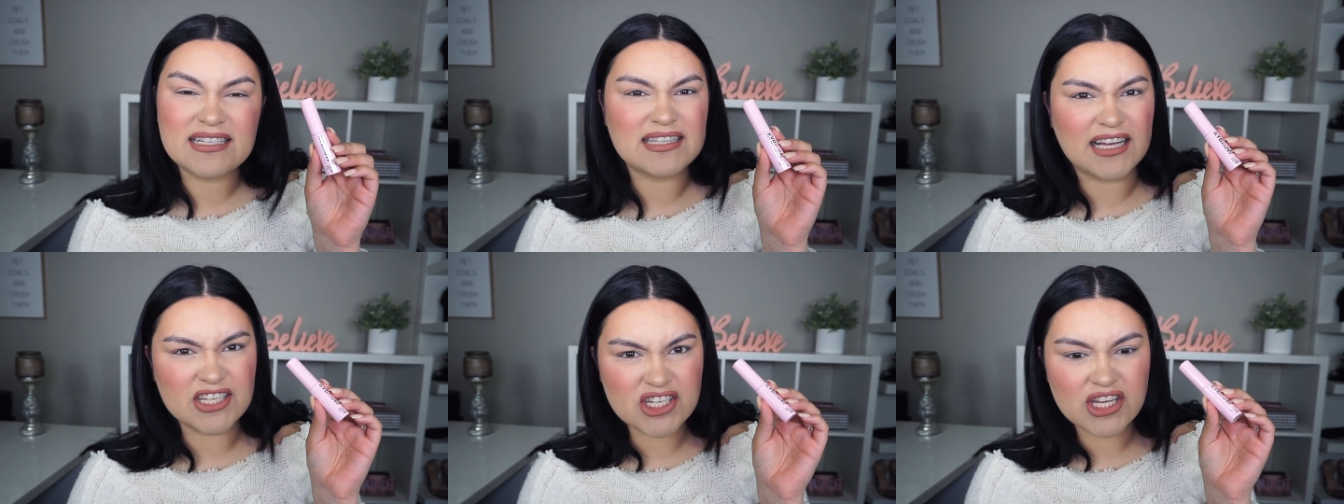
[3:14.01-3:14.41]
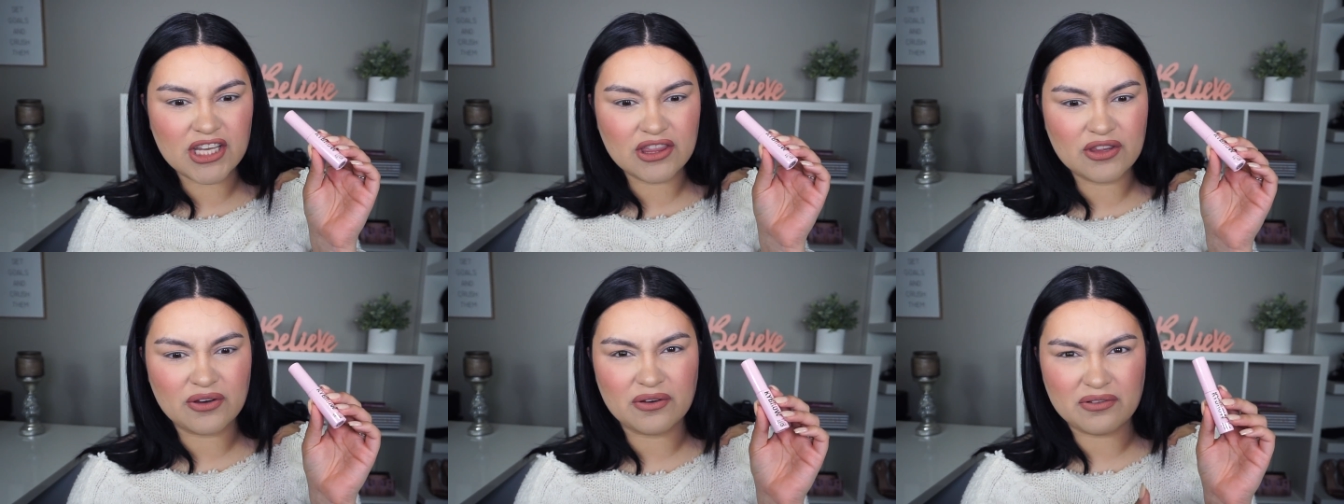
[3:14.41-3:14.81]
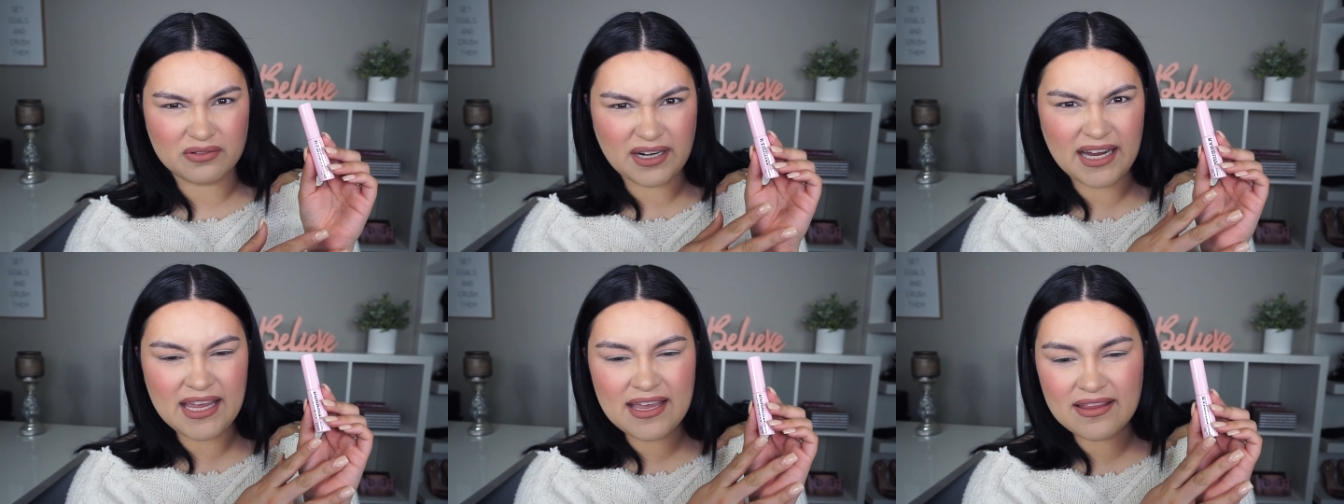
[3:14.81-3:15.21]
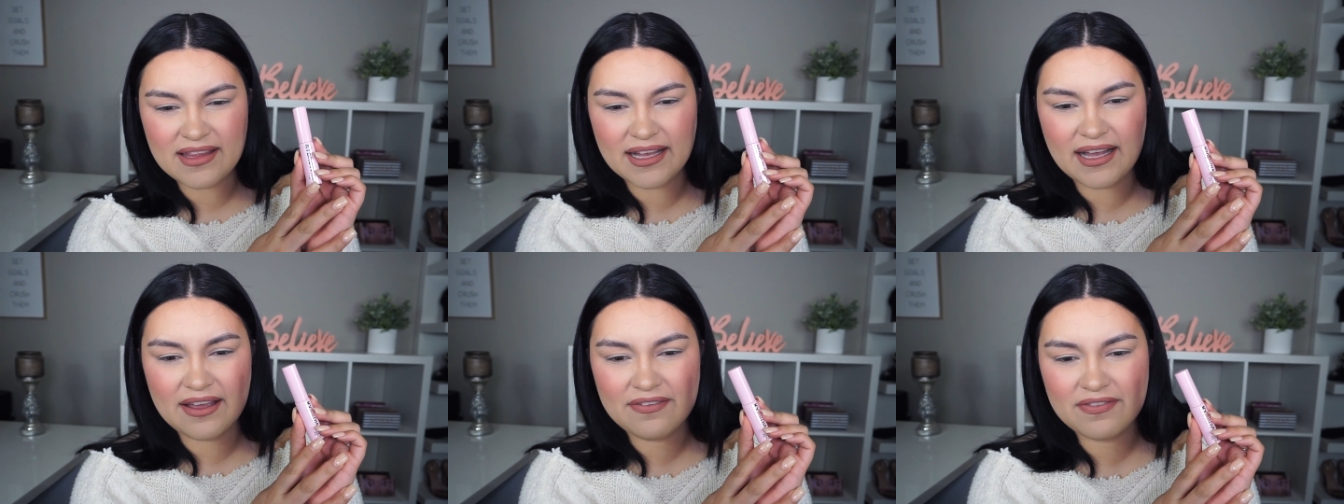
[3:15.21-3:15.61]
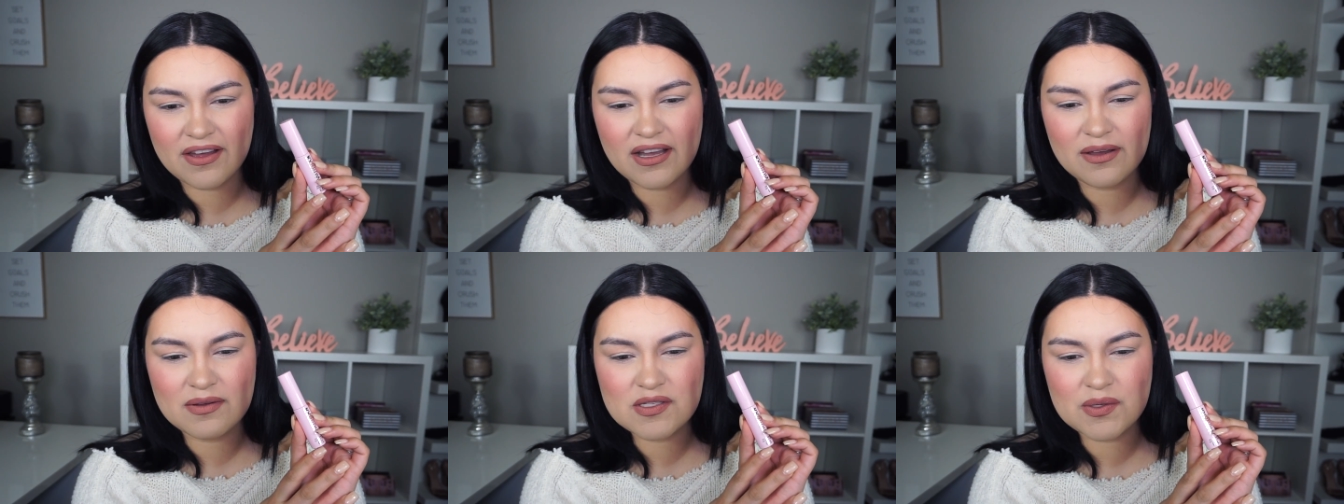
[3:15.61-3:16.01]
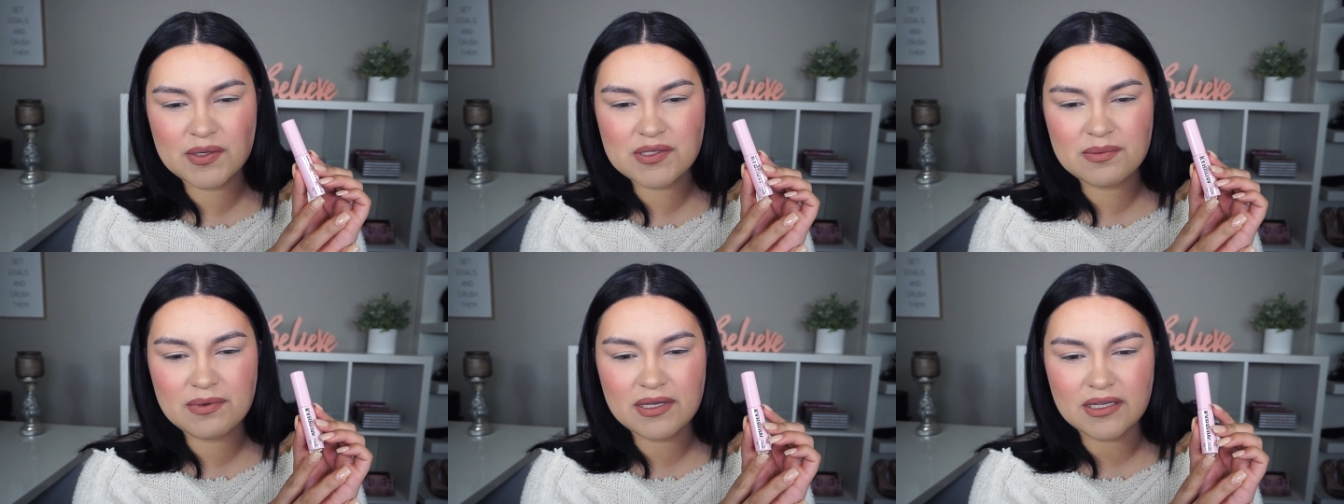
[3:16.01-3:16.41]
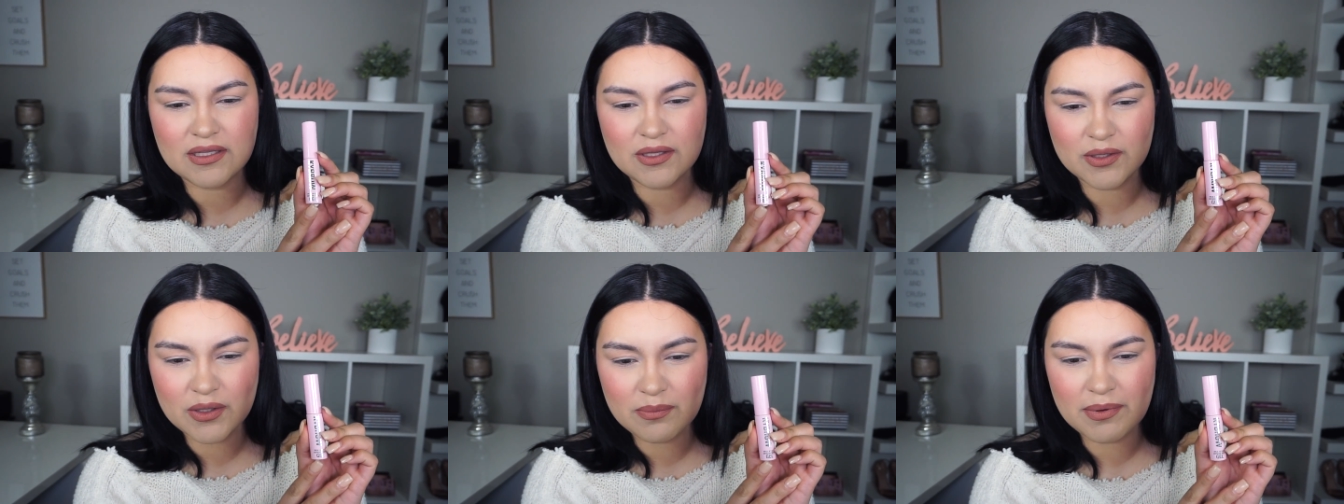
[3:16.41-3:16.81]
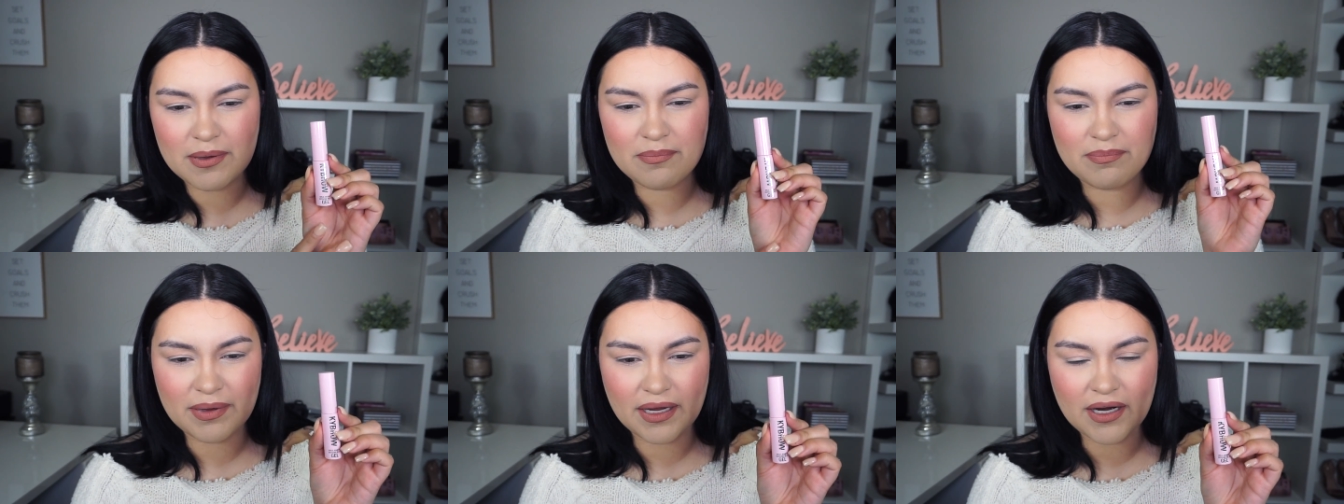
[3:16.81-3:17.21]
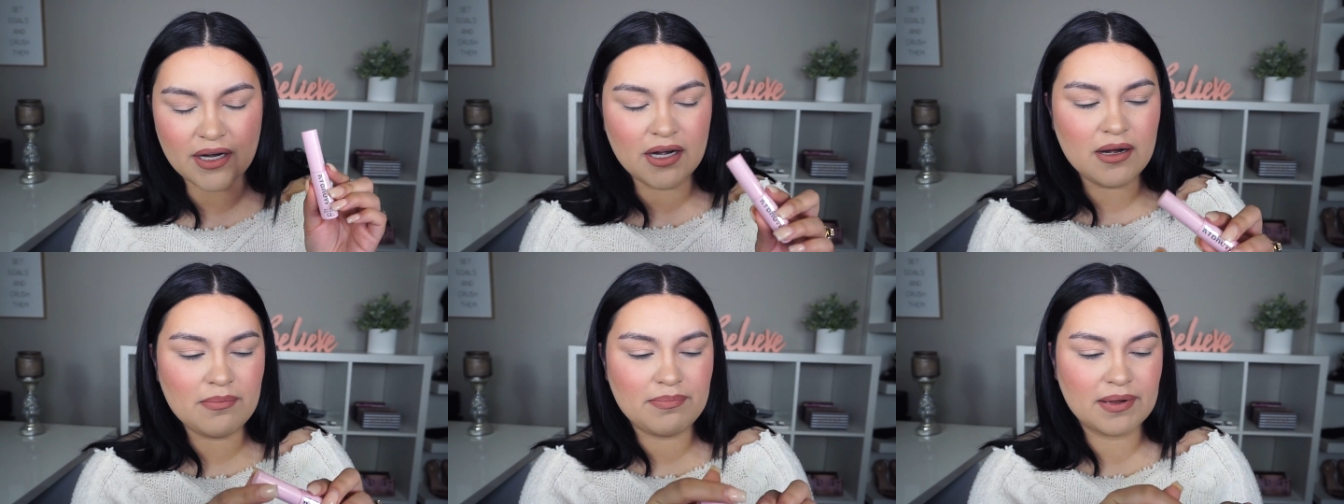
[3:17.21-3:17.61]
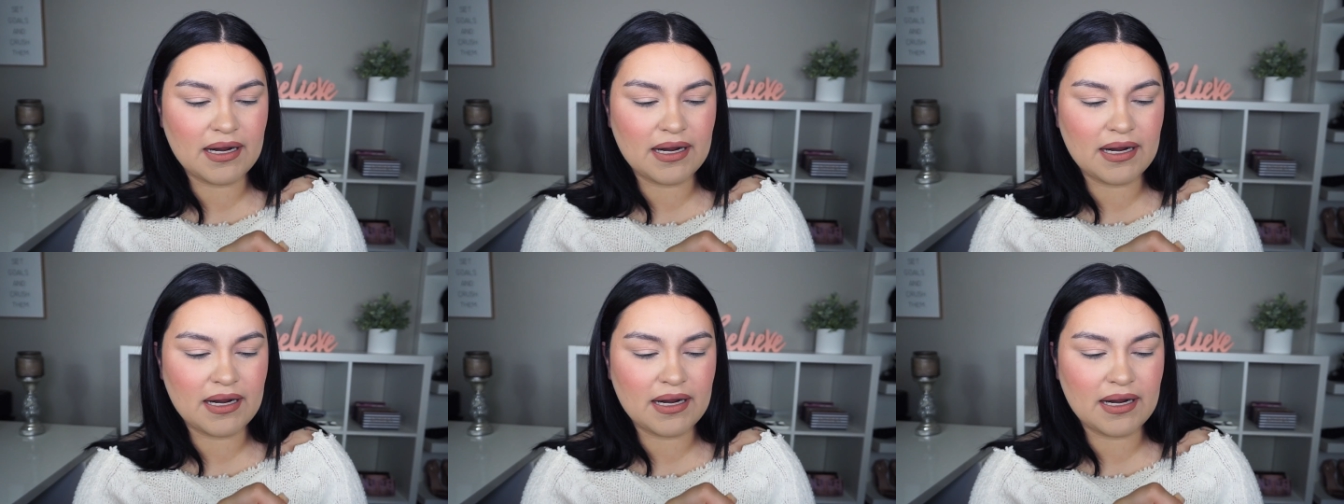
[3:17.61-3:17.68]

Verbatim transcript: Está chiquito, right? Like, I thought it was going to be a little bit bigger,